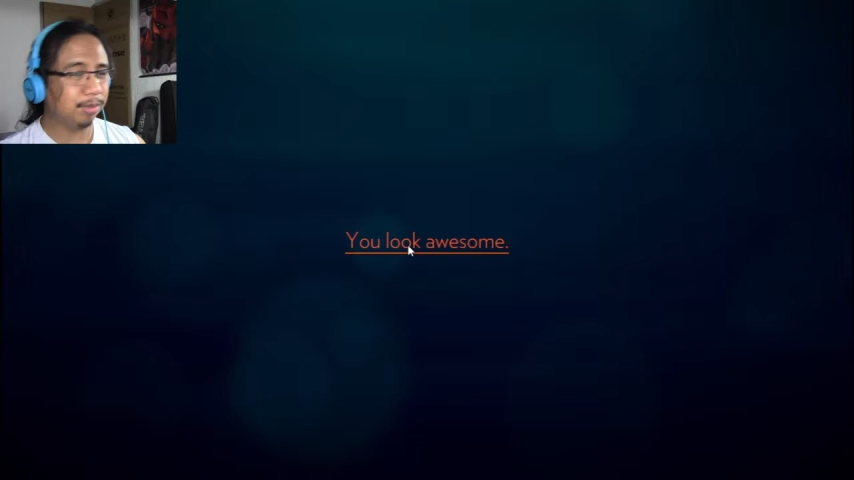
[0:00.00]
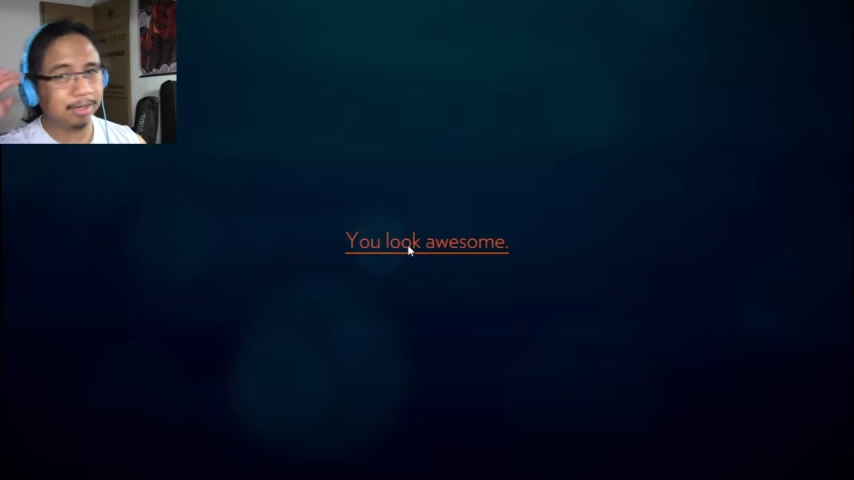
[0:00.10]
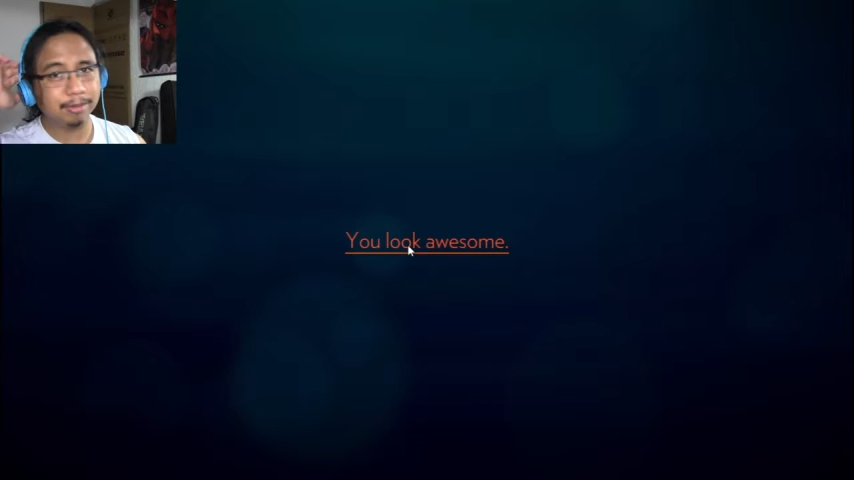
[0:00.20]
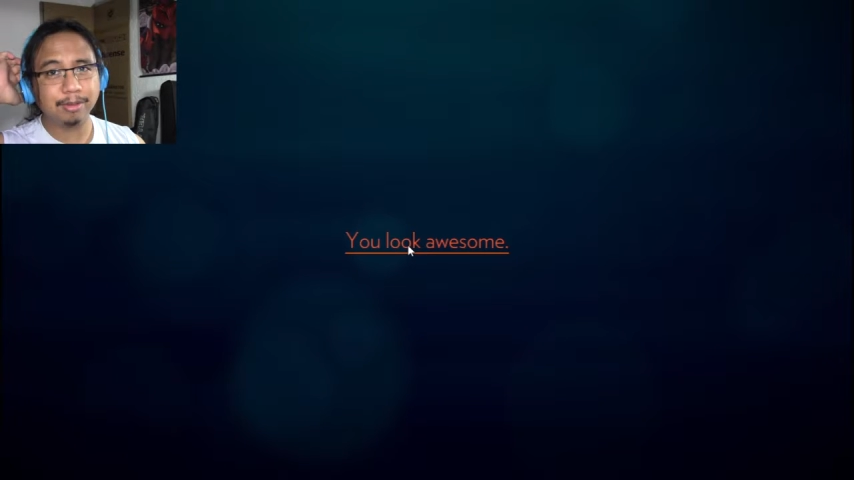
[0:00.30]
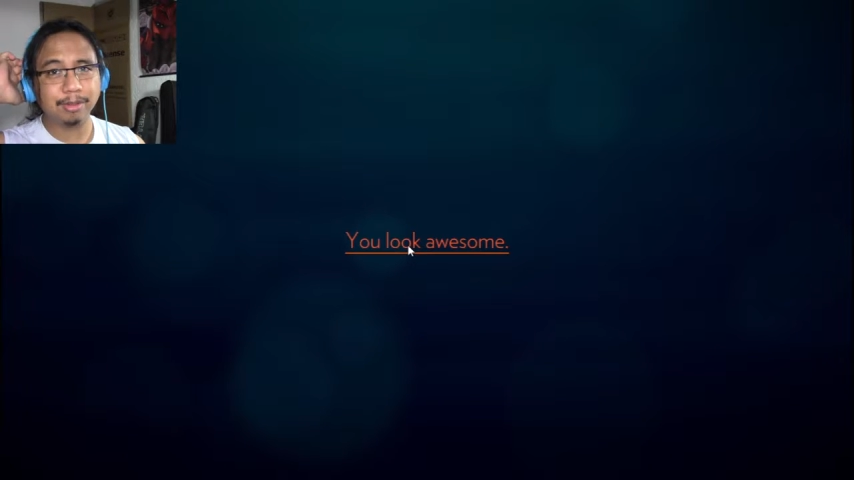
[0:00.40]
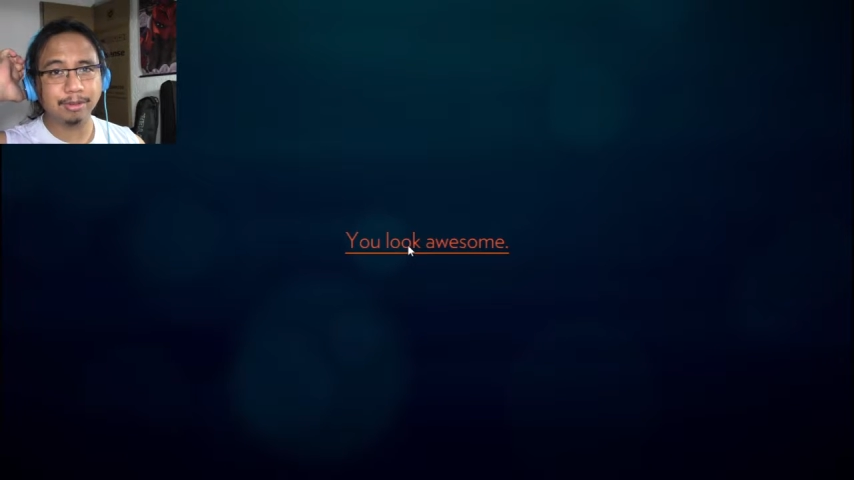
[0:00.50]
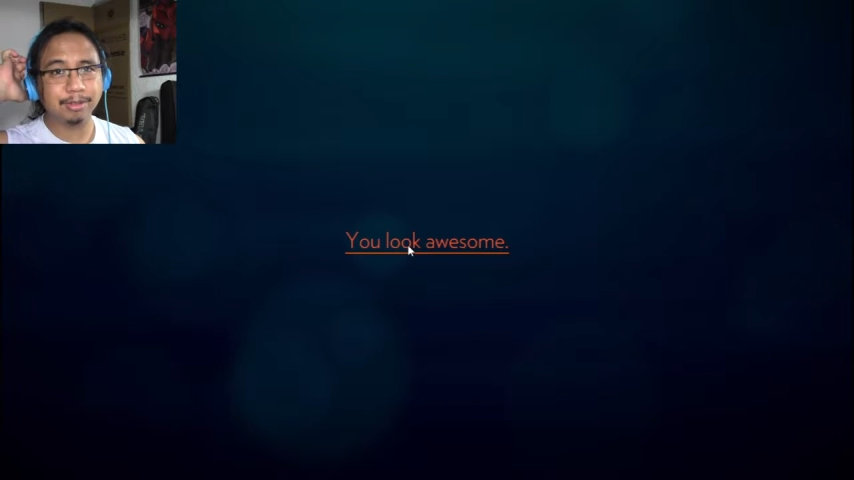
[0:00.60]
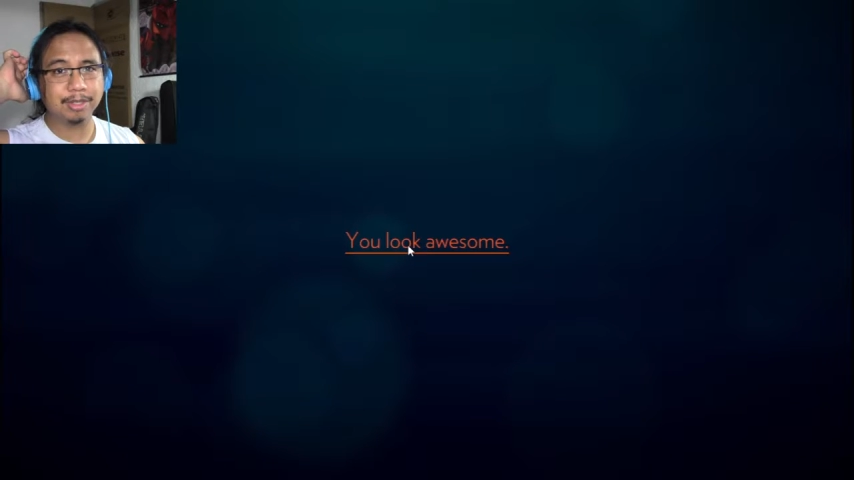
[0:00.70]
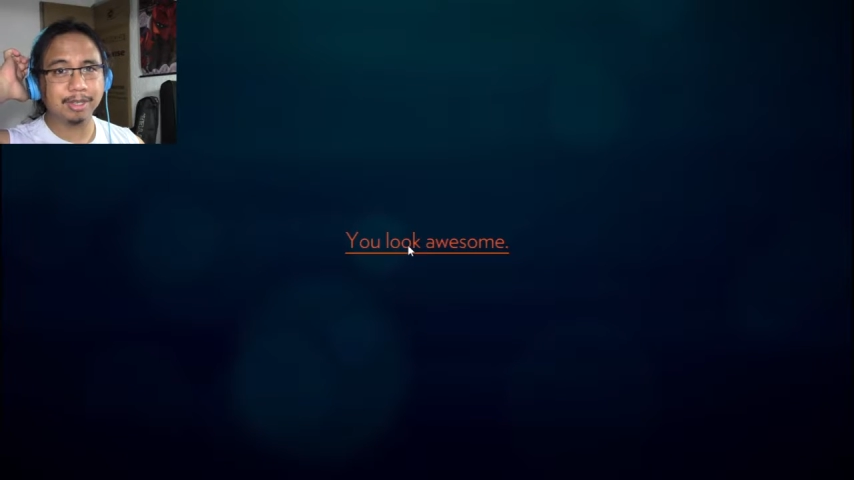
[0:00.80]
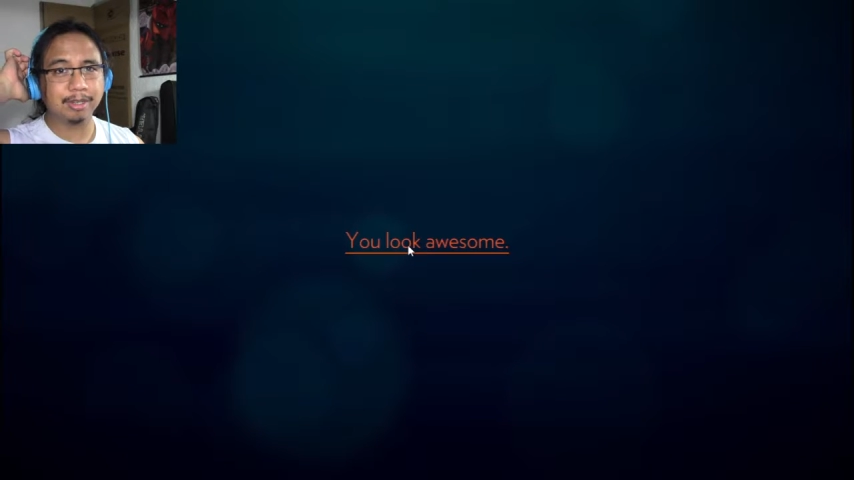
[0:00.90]
been if you
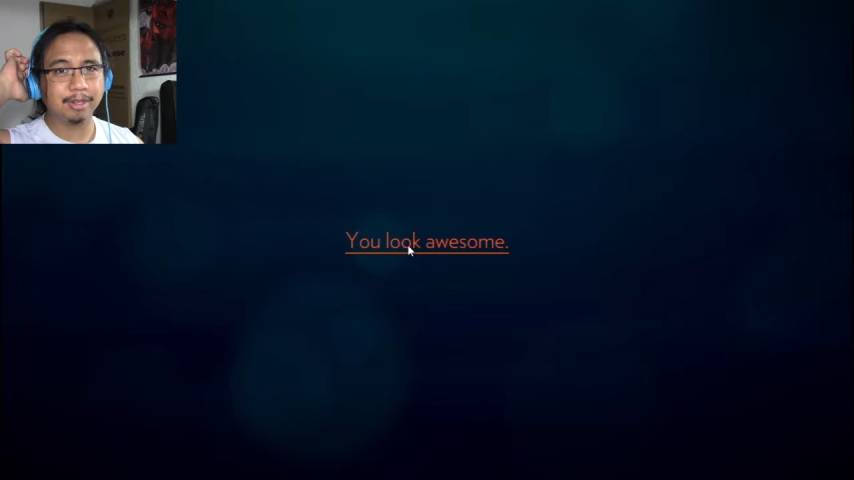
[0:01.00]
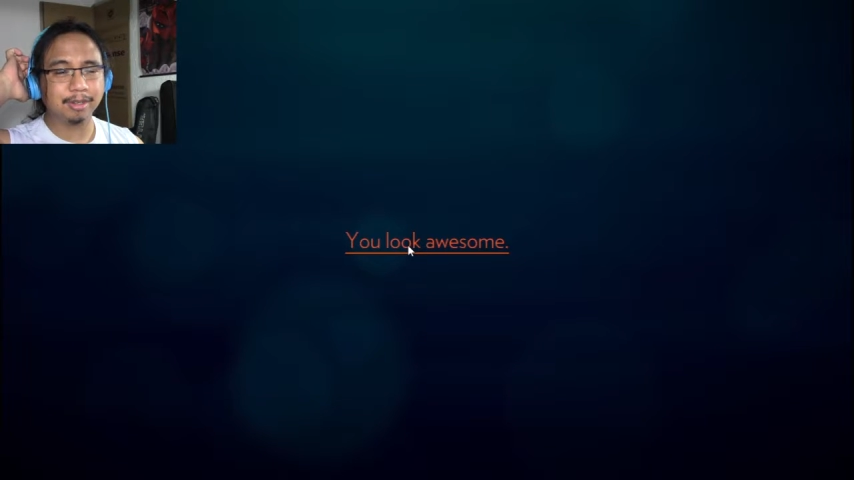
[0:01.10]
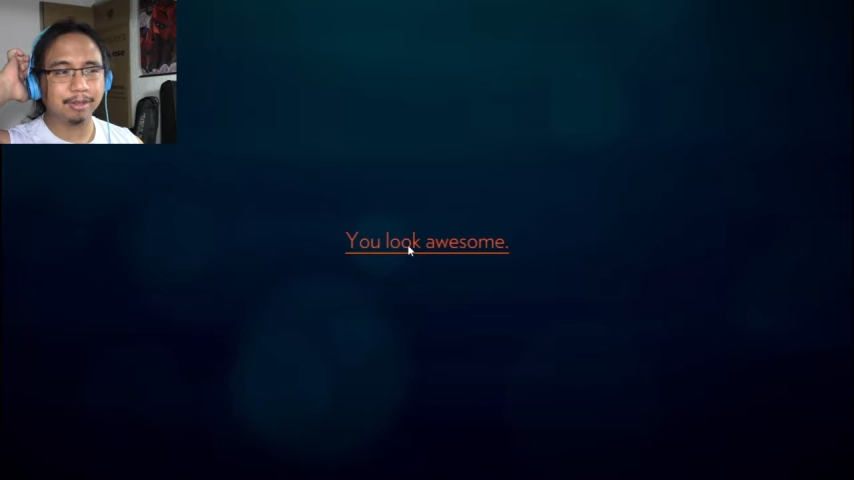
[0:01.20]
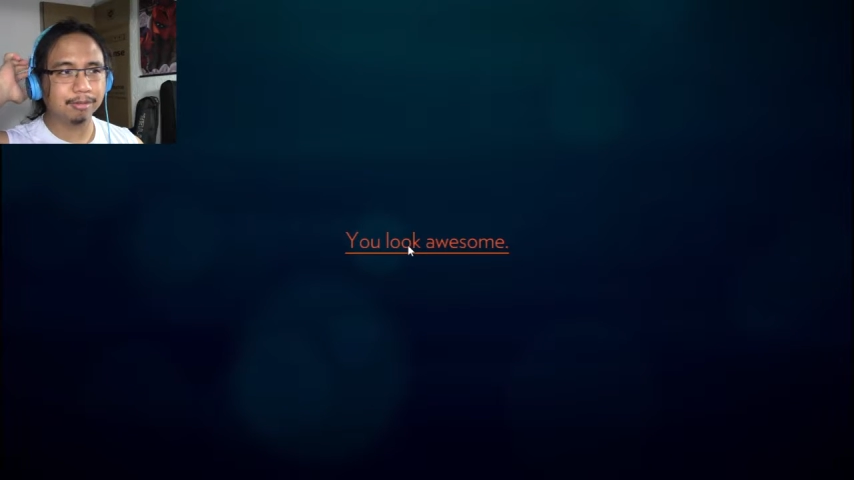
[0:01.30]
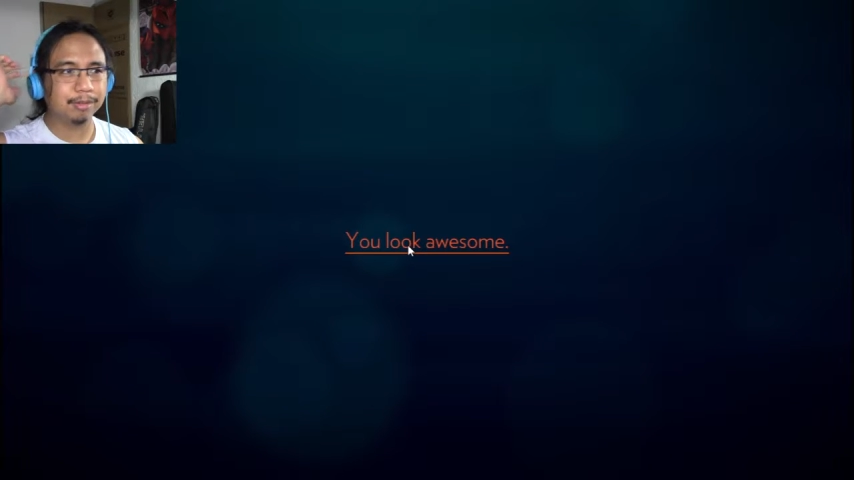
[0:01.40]
said uh,